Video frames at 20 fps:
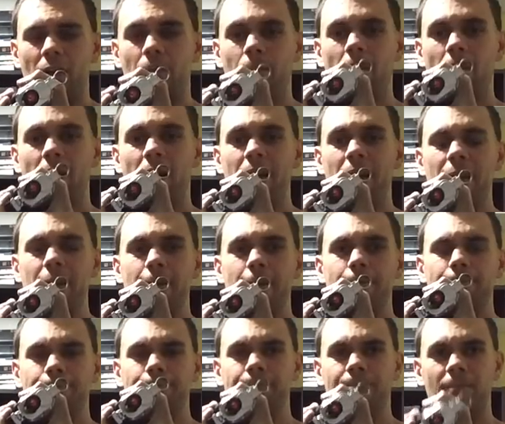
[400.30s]
my
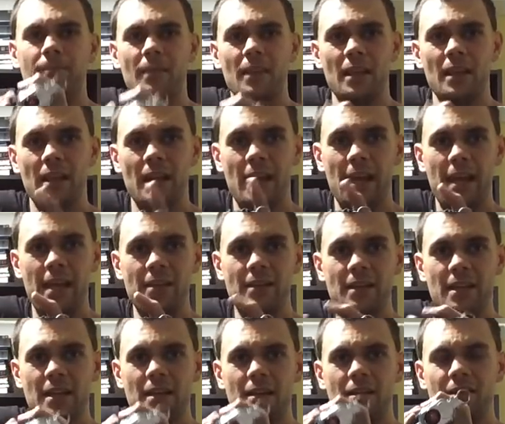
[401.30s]

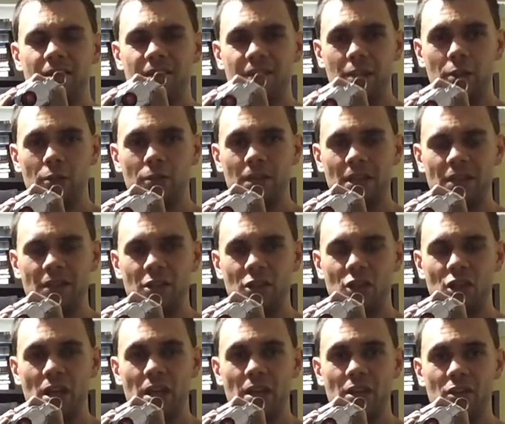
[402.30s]
hand here still doesn't
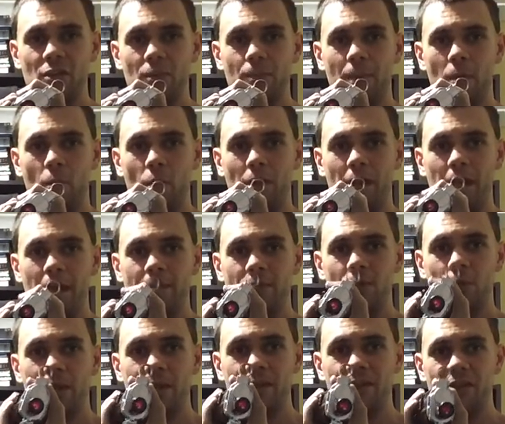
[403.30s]
change, but what I am
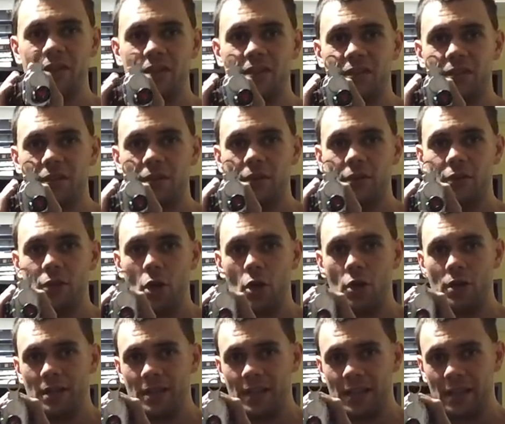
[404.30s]
doing is just
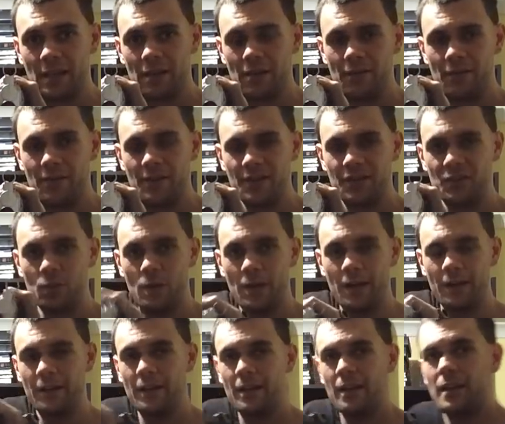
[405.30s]
turning the gun this
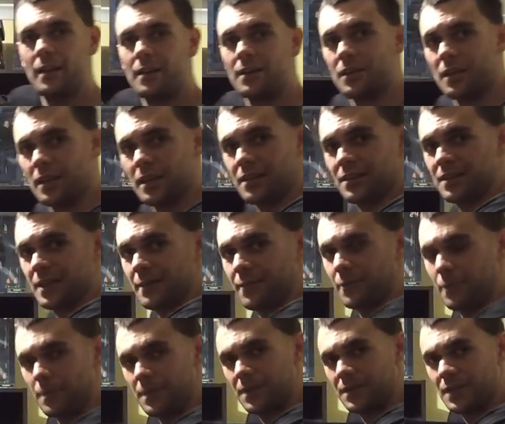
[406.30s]
way. So here's that
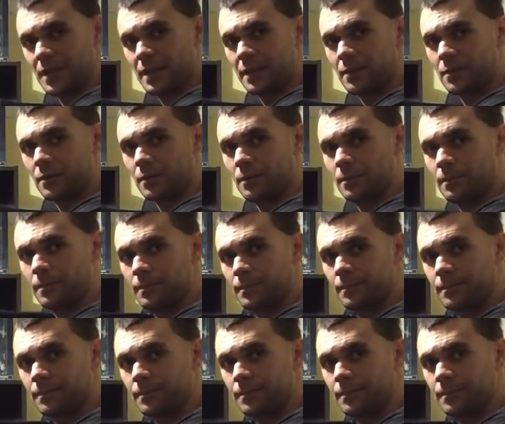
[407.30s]
from this angle,